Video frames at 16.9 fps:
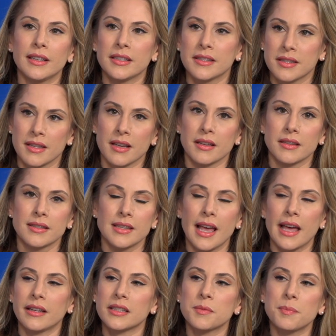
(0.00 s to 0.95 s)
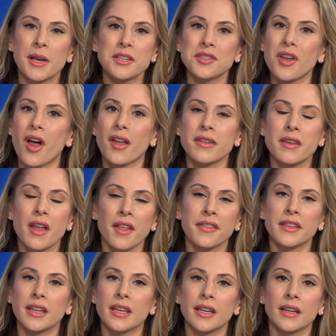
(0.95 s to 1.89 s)
is this, and it's based on
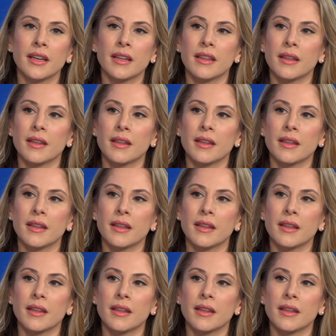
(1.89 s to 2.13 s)
nothing